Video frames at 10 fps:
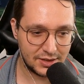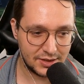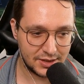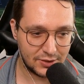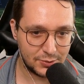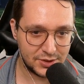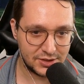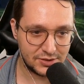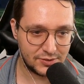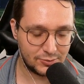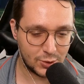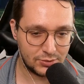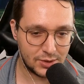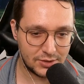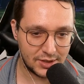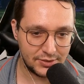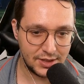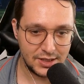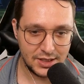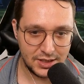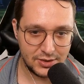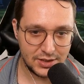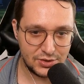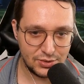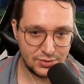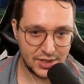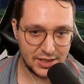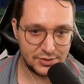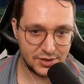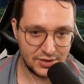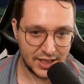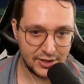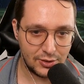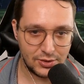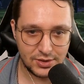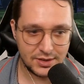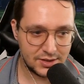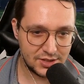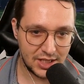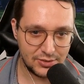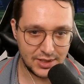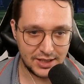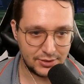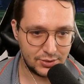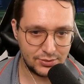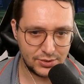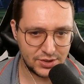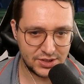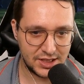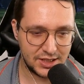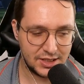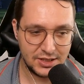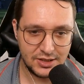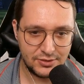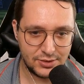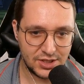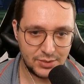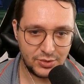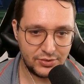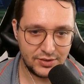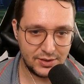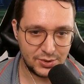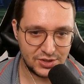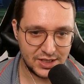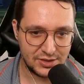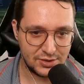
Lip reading: options on World of Warcraft, you can tune down the dialogue sound level to, for example, 50%.